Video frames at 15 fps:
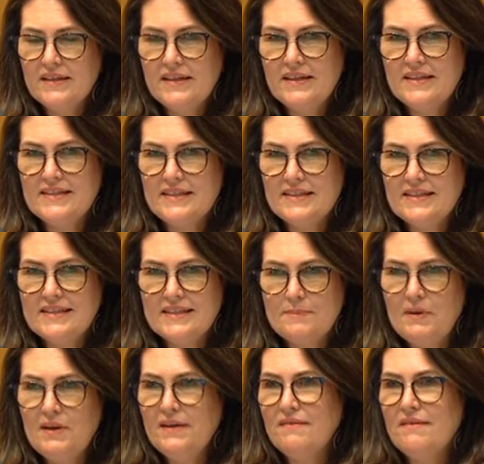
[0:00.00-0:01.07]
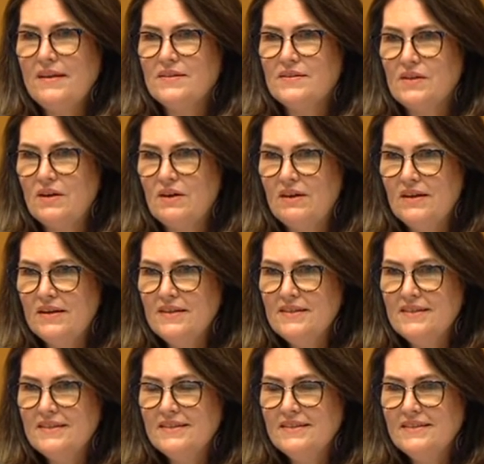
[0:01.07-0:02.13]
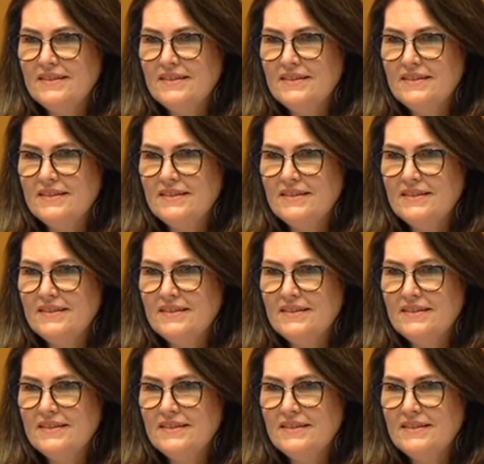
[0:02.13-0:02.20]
is that despite their size,